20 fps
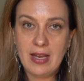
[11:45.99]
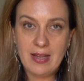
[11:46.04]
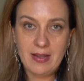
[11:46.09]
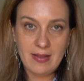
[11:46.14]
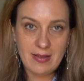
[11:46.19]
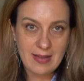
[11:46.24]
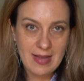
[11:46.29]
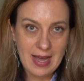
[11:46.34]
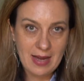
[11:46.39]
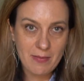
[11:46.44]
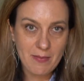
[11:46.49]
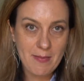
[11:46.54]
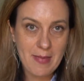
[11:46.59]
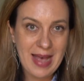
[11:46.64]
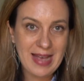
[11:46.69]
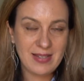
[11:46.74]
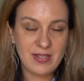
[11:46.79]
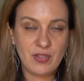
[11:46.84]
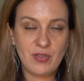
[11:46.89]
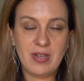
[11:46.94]
and that
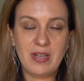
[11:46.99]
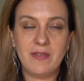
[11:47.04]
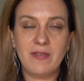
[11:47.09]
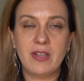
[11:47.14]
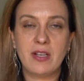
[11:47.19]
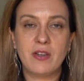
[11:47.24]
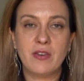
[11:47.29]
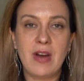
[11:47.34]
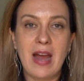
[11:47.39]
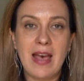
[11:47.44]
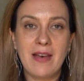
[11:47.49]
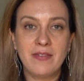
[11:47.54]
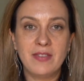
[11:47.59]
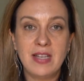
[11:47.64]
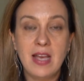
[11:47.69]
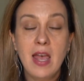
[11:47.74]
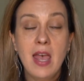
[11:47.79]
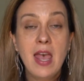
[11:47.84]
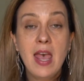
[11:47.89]
mastery of the craft,